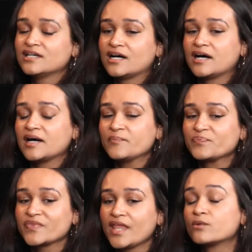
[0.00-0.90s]

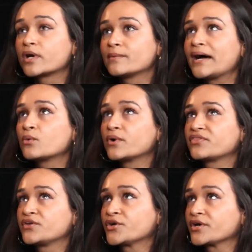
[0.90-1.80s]
And what about
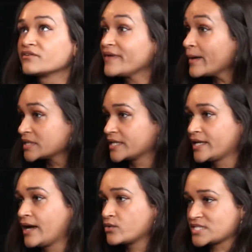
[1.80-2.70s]
with your family?
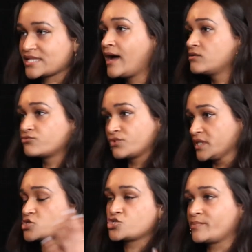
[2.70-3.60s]
How has that
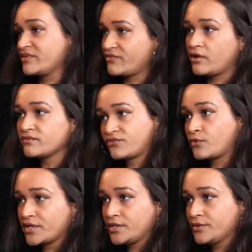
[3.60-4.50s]
relationship evolved
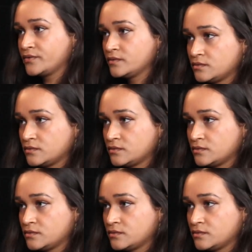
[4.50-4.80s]
for you?